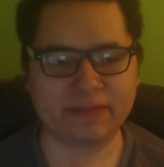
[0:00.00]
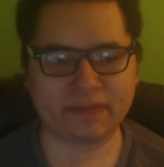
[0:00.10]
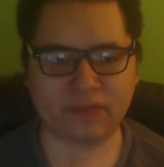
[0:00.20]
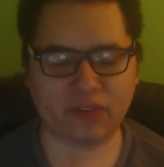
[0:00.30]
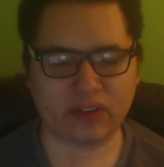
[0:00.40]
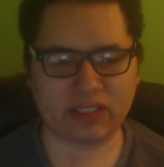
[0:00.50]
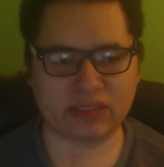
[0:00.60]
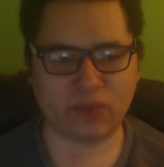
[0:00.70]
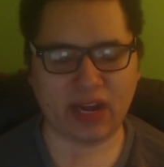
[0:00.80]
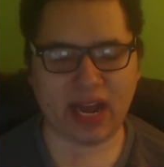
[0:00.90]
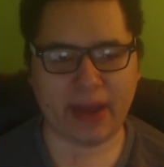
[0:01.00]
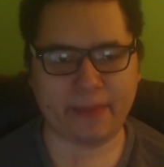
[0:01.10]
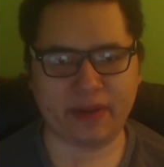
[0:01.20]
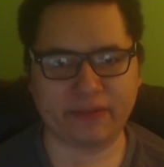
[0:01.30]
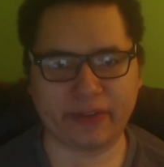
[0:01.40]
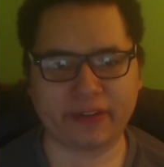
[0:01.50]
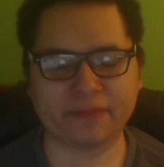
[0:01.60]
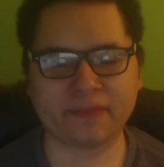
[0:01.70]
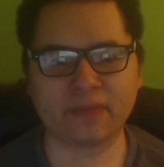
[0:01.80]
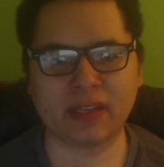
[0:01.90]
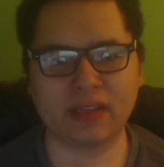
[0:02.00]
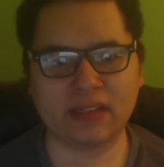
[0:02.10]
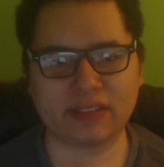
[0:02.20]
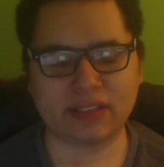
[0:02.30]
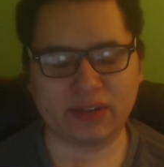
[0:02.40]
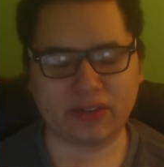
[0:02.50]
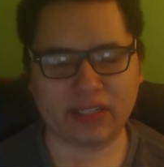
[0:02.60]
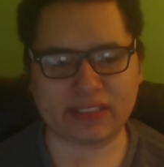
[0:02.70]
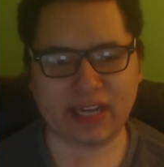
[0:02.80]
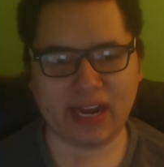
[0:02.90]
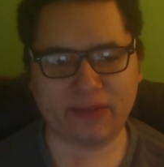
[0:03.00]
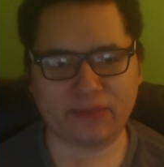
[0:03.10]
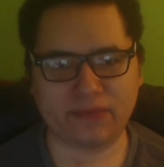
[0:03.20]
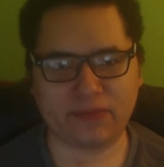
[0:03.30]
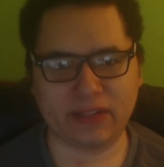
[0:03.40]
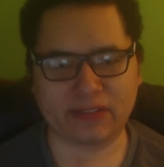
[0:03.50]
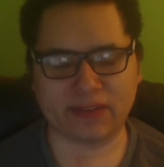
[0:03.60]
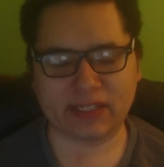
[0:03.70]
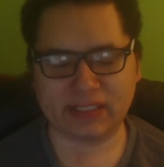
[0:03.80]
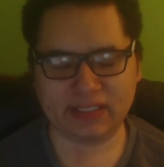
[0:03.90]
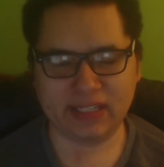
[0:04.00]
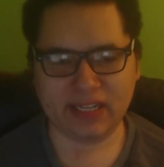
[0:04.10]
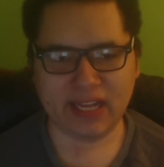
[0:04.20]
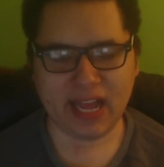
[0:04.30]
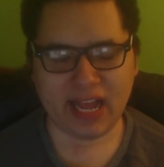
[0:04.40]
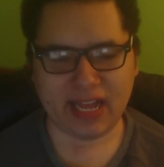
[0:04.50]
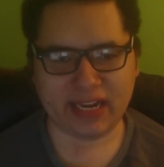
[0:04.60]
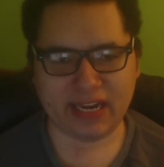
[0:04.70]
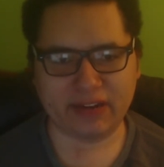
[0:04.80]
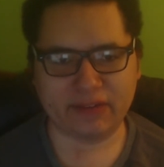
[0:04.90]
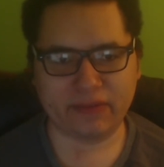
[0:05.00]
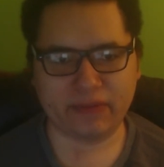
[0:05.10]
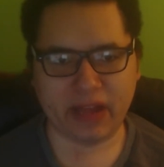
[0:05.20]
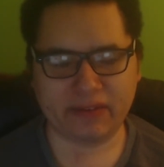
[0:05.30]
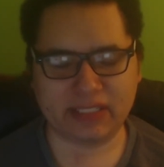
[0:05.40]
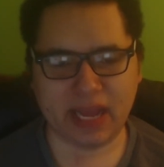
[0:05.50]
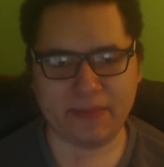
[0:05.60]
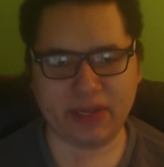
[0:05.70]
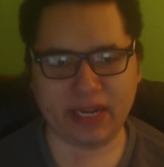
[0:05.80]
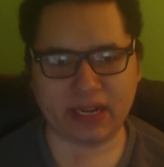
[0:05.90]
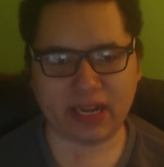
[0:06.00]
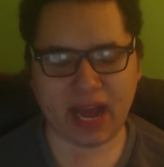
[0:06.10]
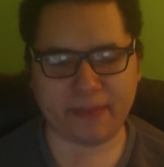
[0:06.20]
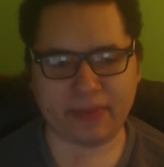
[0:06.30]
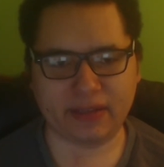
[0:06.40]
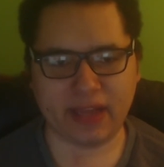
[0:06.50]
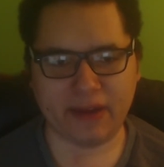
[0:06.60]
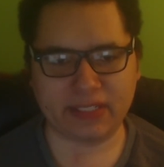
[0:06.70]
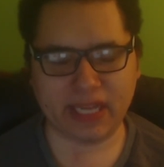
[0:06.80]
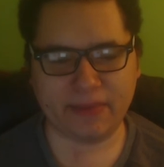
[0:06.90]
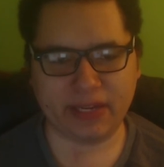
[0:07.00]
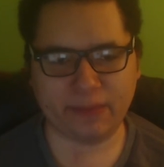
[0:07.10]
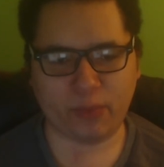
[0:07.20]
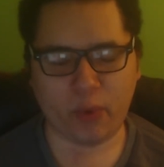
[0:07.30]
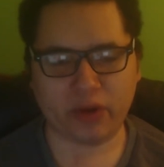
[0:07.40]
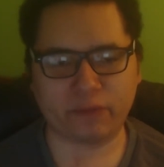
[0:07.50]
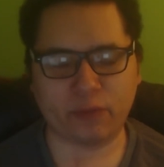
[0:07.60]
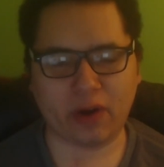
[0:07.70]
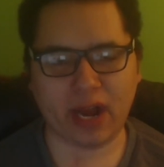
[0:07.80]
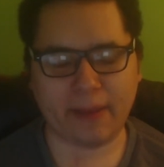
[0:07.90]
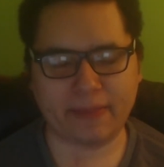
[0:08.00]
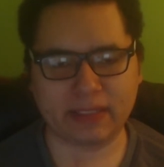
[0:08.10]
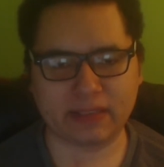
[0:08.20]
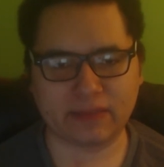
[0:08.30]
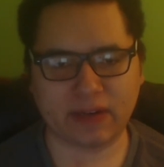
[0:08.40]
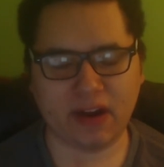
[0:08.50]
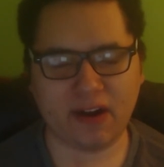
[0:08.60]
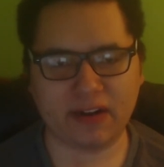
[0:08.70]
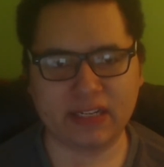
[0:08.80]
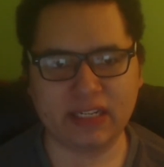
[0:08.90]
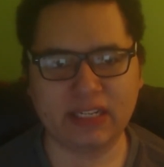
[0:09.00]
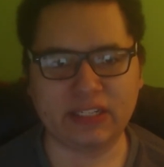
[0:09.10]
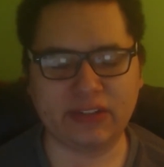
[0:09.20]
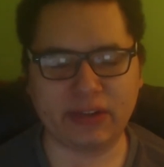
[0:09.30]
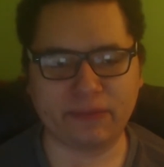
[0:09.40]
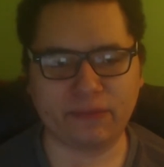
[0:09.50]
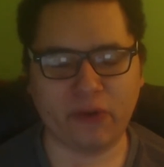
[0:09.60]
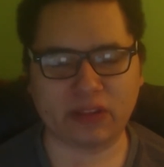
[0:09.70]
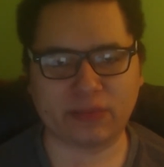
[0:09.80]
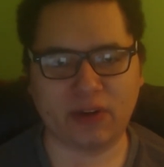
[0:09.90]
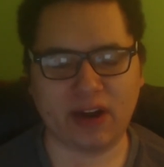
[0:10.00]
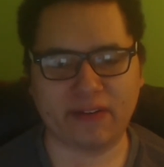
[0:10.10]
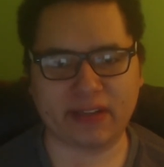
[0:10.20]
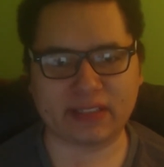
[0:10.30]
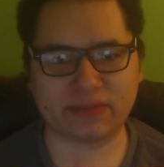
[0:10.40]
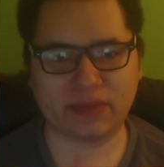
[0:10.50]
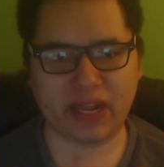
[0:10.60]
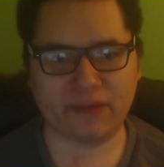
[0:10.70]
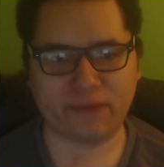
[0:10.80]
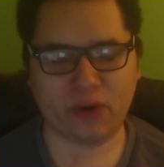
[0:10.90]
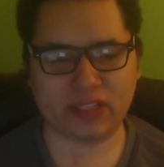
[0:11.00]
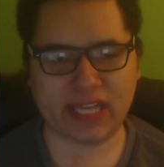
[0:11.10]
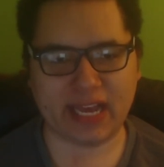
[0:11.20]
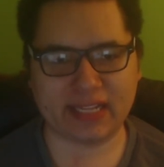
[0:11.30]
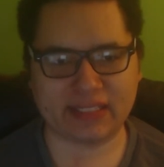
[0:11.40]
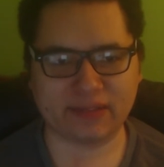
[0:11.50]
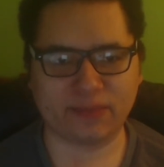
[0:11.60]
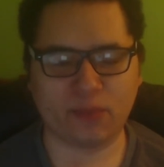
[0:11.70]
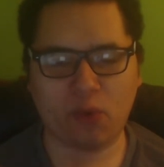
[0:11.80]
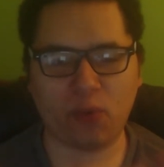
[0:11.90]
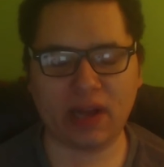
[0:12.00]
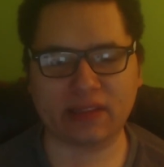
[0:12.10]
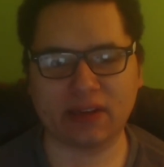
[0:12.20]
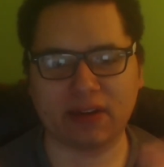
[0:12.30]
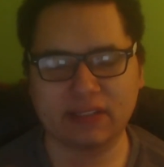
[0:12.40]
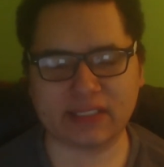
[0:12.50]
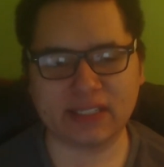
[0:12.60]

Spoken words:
for at least one copy of it. So that's kind of interesting. And then every time you get more than 4 copies of a card, you get vault progress, and a vault has more wild cards.